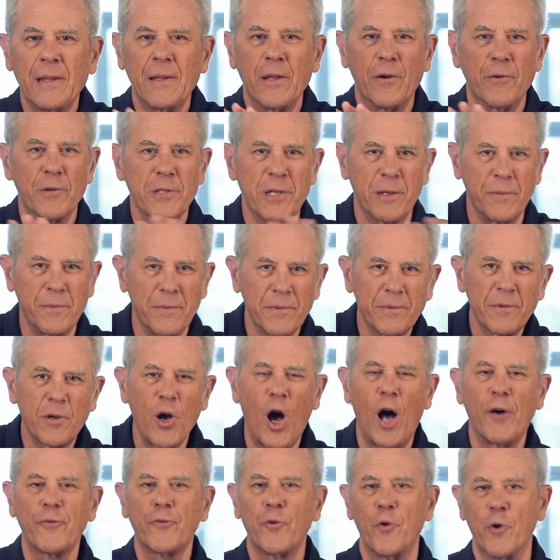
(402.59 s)
There was a
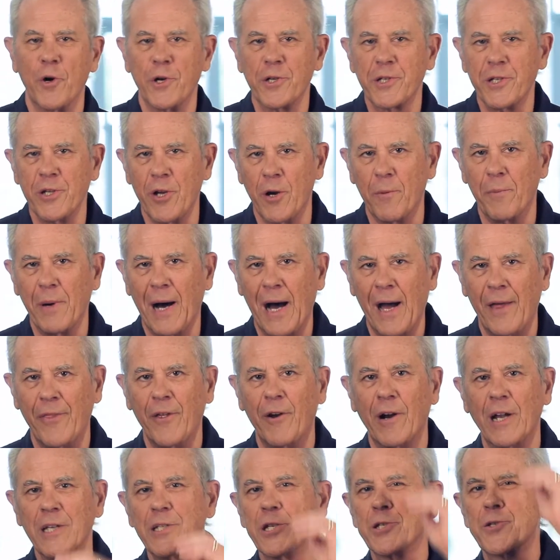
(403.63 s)
golf course nearby
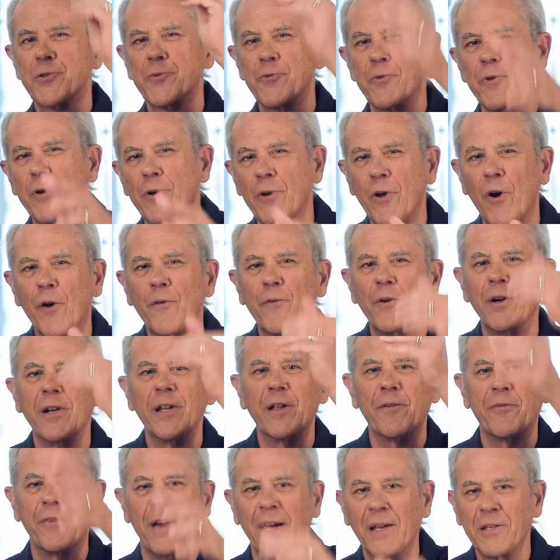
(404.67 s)
there. I just threw it over in
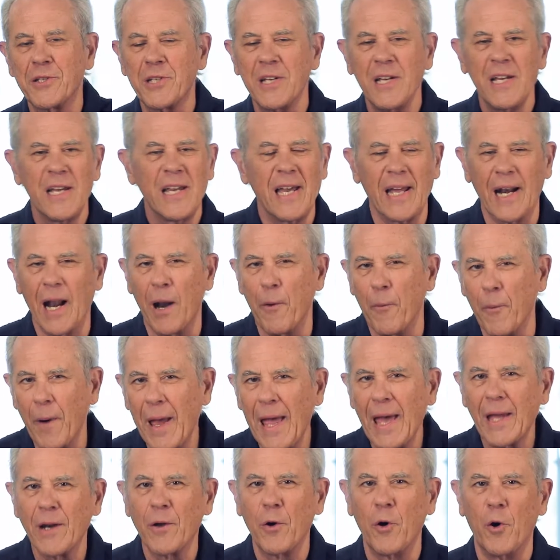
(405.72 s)
the fence, and I
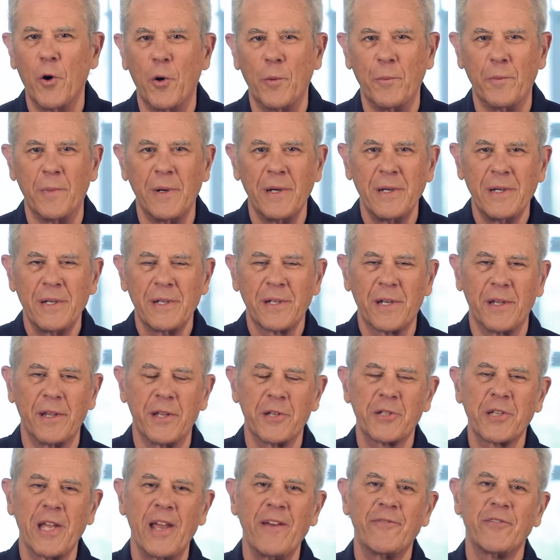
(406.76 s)
ran home to
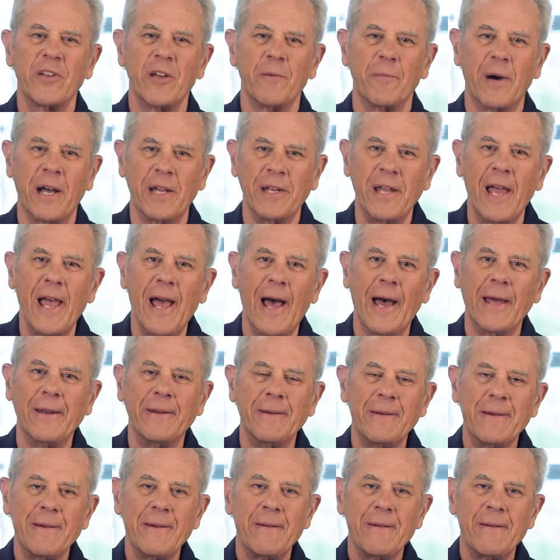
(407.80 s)
the safety of my dad.